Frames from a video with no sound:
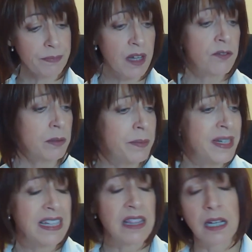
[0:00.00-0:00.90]
from
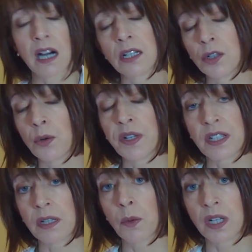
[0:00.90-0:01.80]
emitting the kind of noise
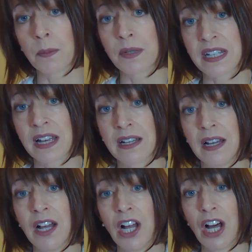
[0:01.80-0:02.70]
that would upset
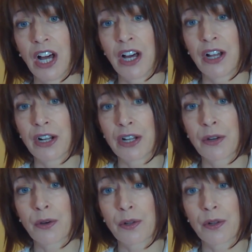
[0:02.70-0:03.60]

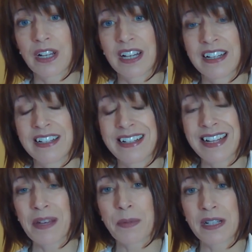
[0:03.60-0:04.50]
local
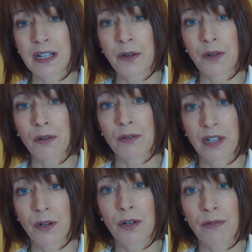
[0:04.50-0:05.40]
neighbours,
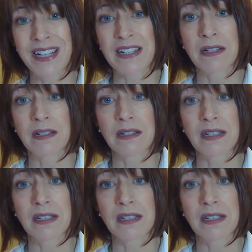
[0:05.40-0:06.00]
local residents.